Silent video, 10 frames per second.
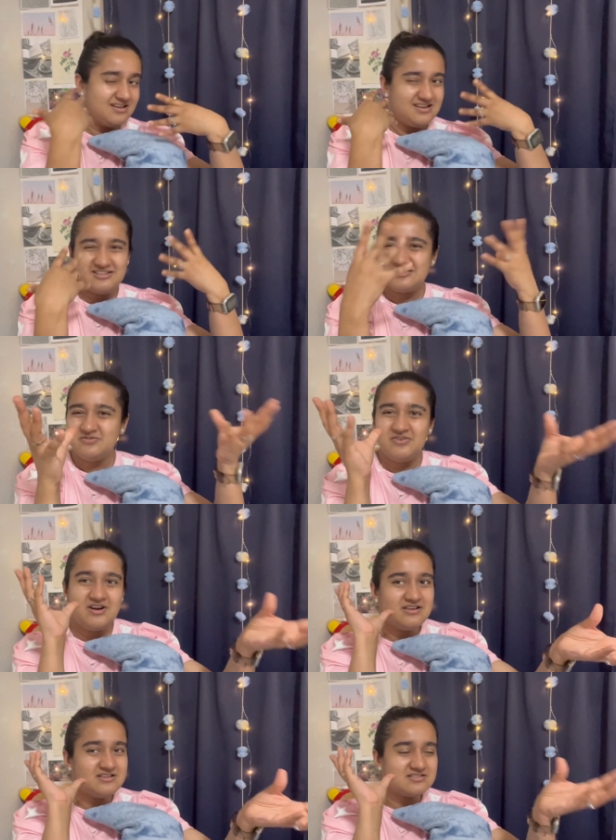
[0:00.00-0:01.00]
It's a
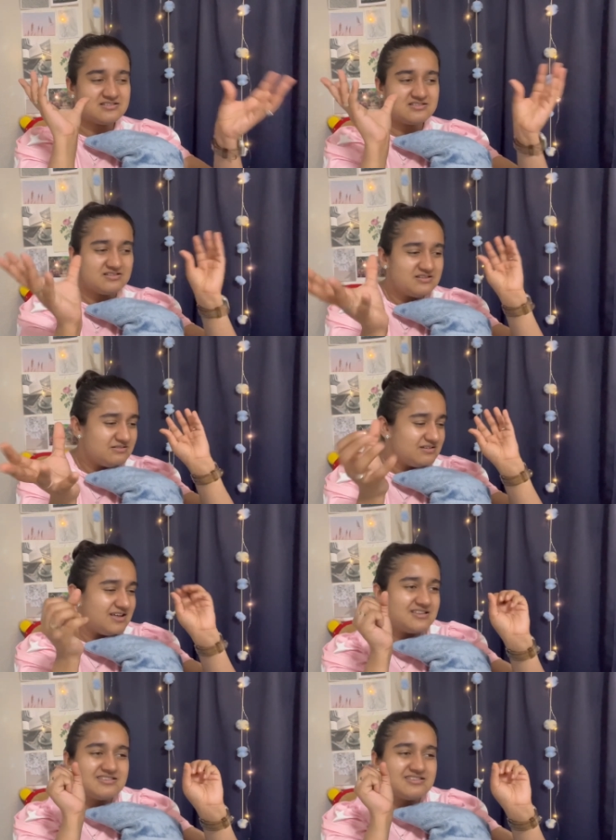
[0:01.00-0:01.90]
very, like,